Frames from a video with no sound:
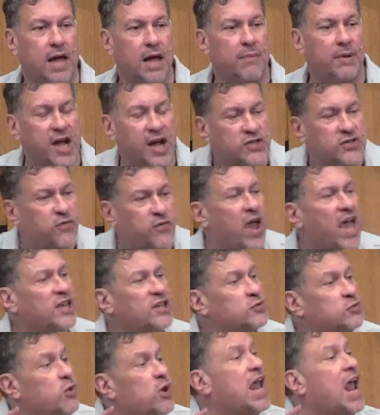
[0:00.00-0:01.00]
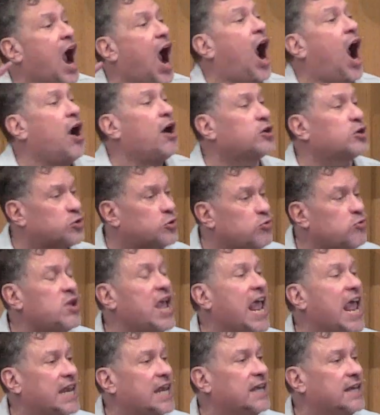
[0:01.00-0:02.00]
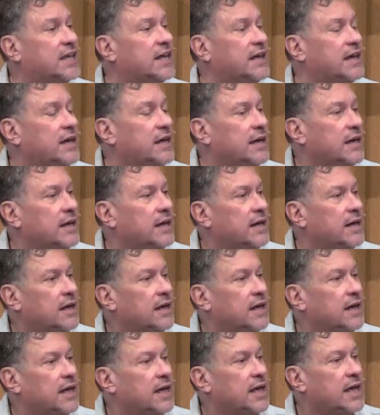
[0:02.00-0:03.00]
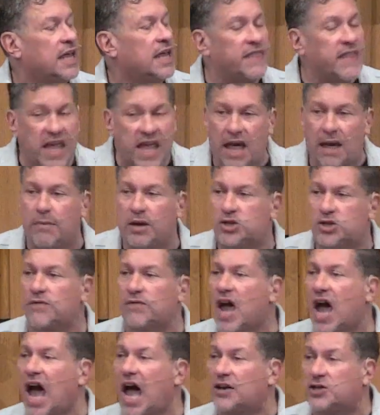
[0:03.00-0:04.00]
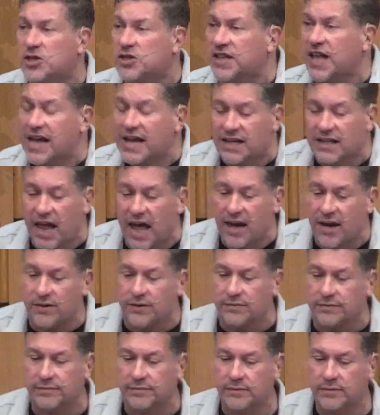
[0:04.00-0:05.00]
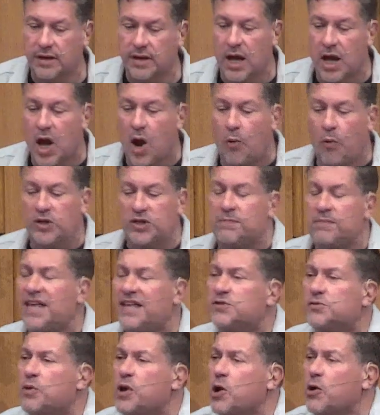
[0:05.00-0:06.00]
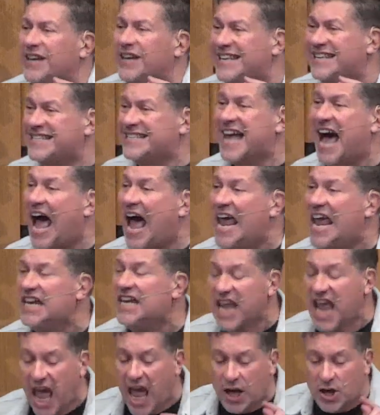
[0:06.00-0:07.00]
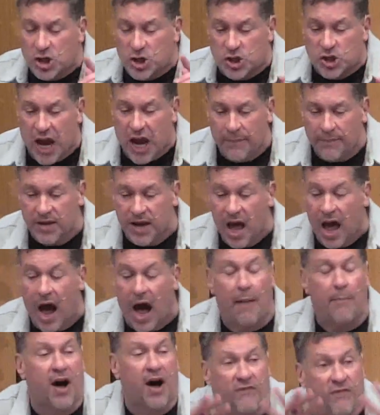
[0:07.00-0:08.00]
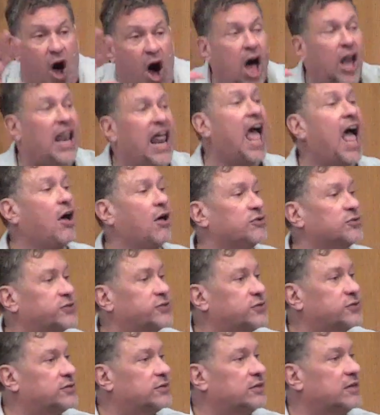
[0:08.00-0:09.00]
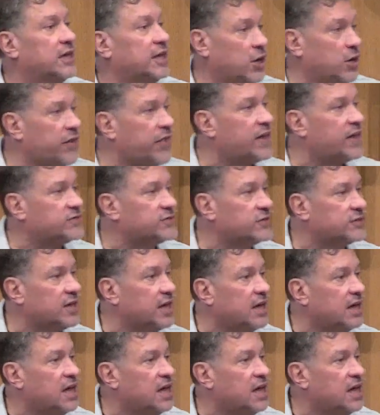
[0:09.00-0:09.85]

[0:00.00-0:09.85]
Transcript: Because, friends, we are created in the image of God, just like clay, which means we are designed and shaped above all else. Hear this?